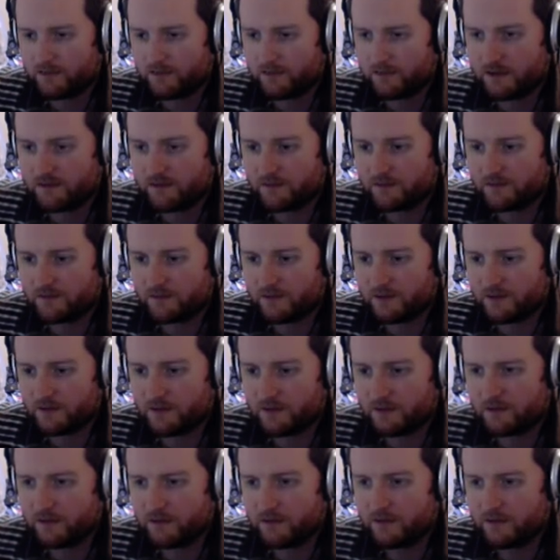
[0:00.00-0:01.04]
Even if you
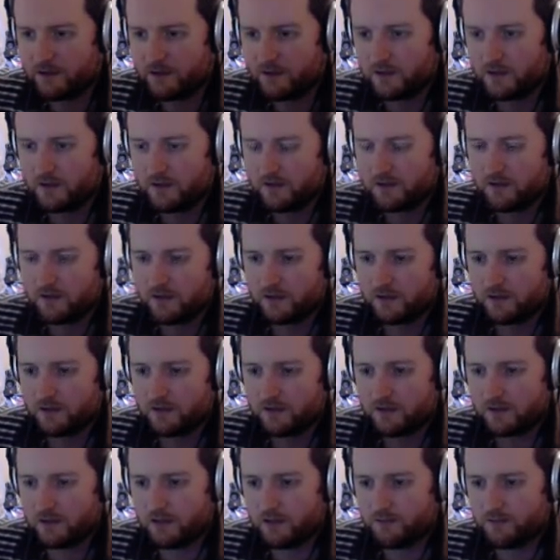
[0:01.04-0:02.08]
know,
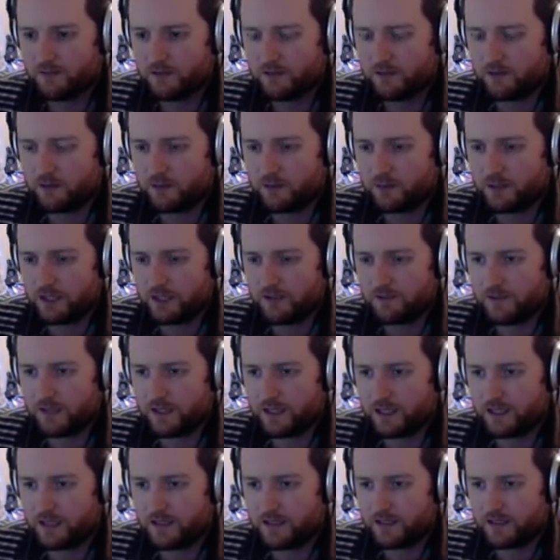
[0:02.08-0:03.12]
even if you believe in
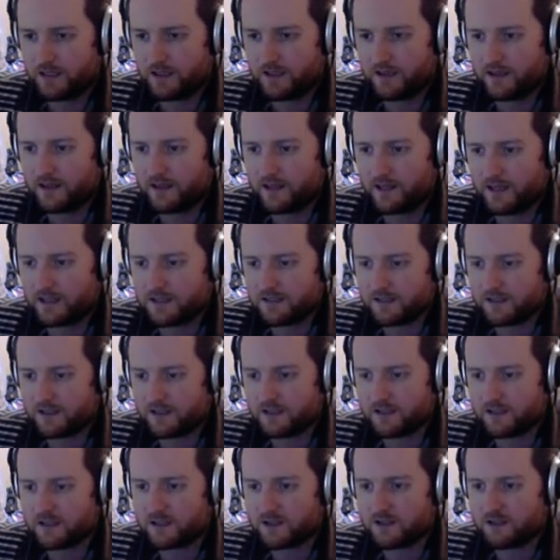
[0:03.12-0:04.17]
that, it, ah, it's
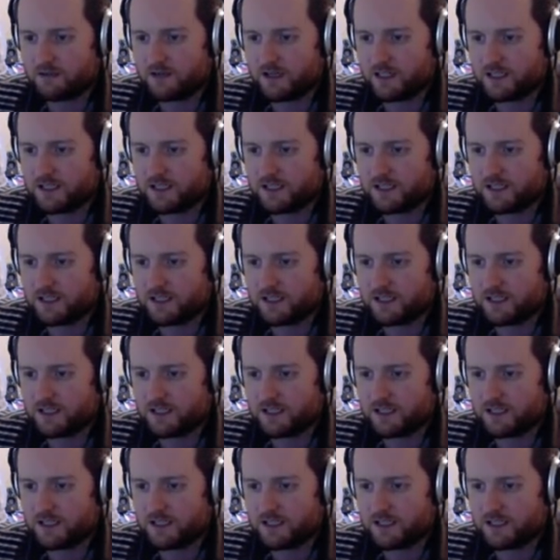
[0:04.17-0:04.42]
it's just